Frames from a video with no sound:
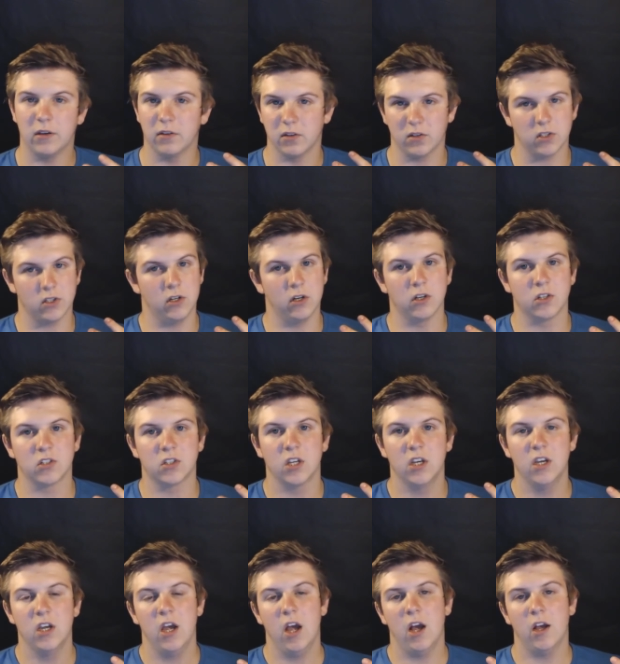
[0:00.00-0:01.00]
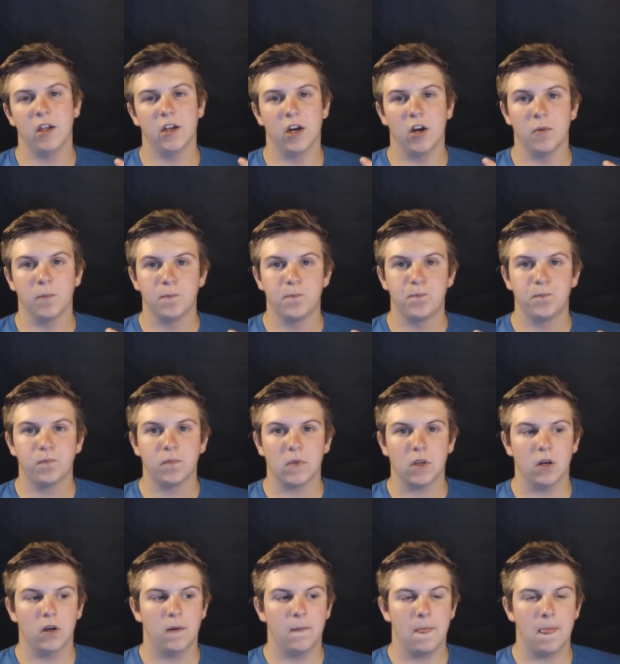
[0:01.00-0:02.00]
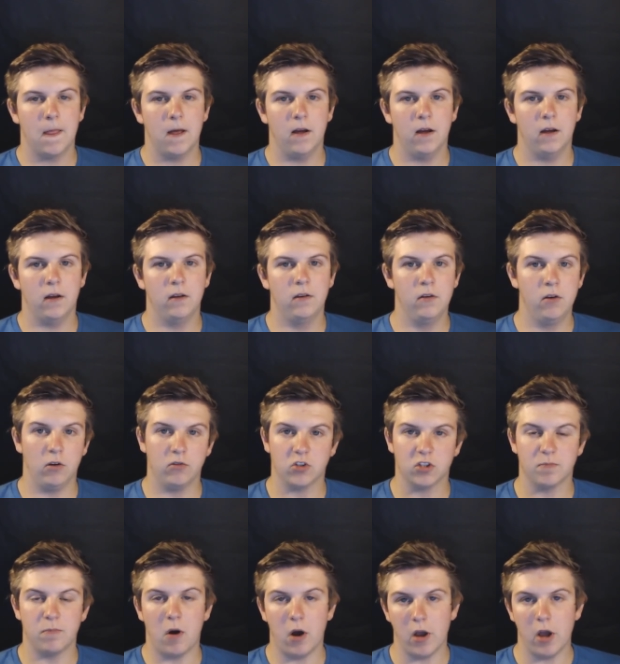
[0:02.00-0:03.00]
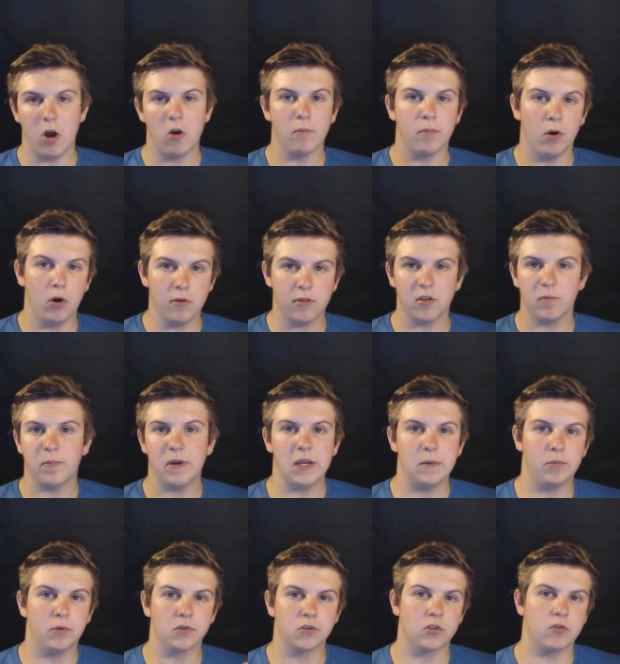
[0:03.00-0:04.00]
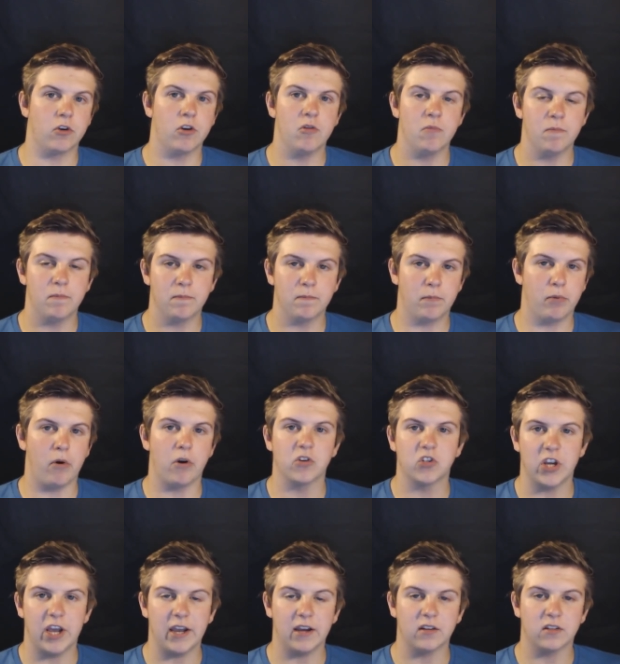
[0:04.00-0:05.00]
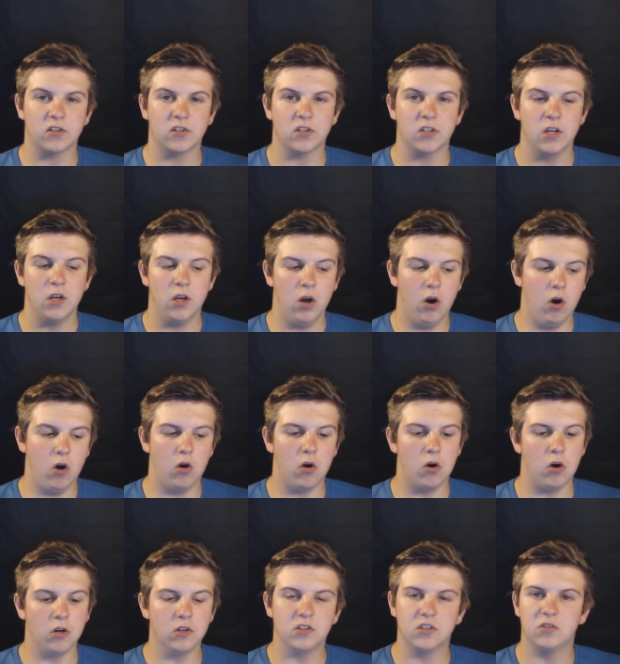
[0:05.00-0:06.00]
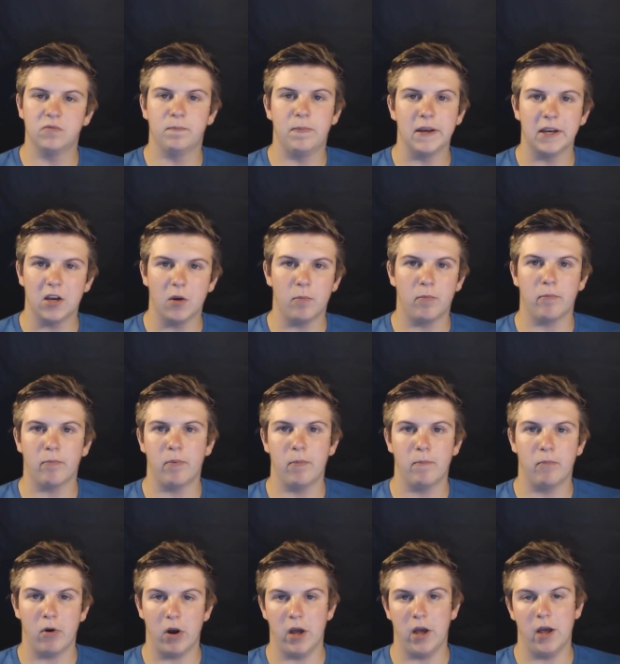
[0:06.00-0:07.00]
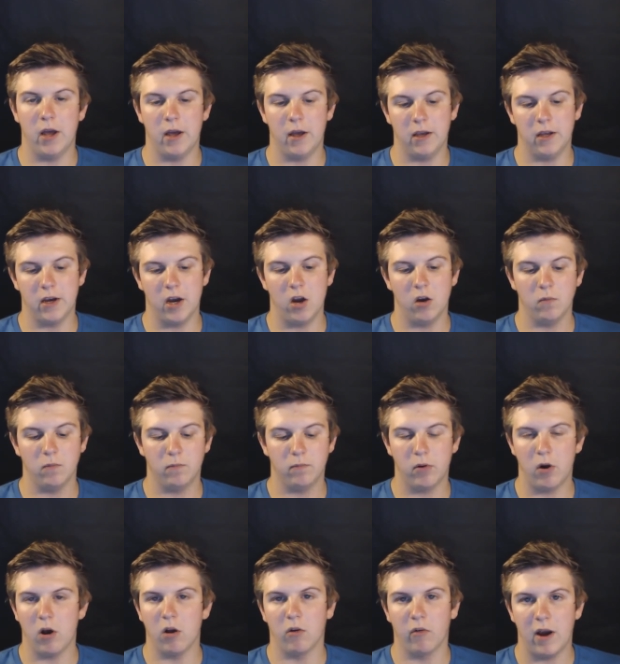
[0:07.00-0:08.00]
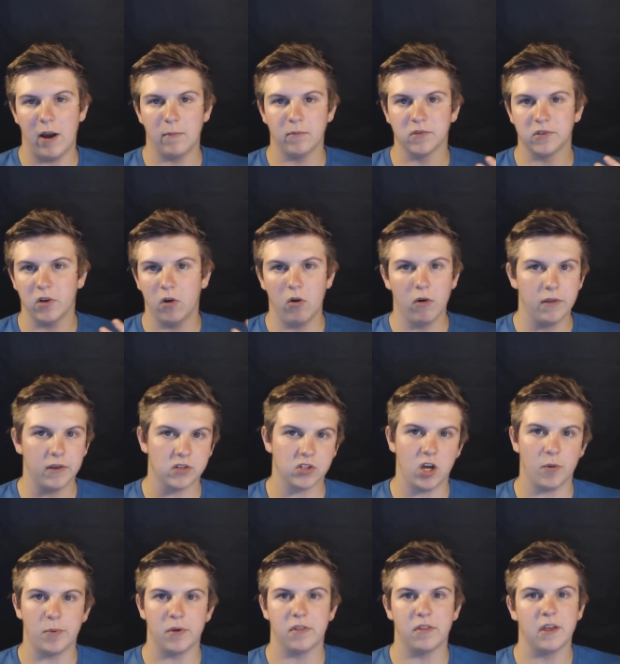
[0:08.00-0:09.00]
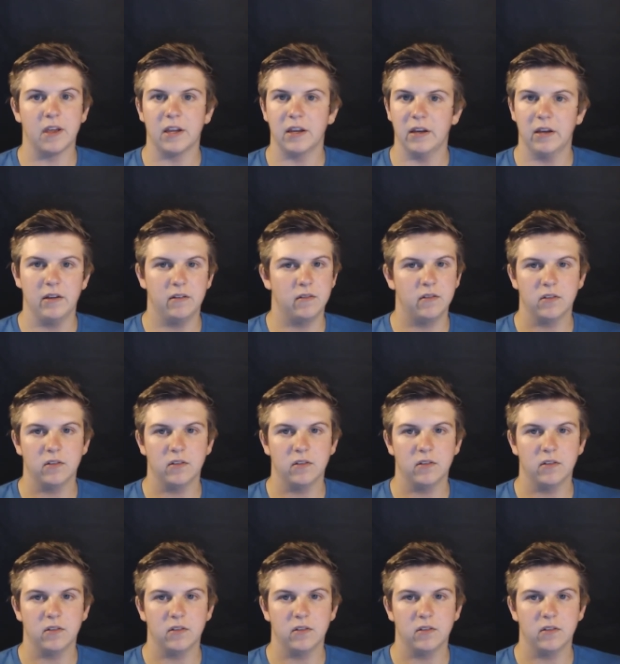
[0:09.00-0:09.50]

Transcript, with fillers: can discuss, you know, not just my own but other people's group projects or bigger, you know, programs, all this type of thing,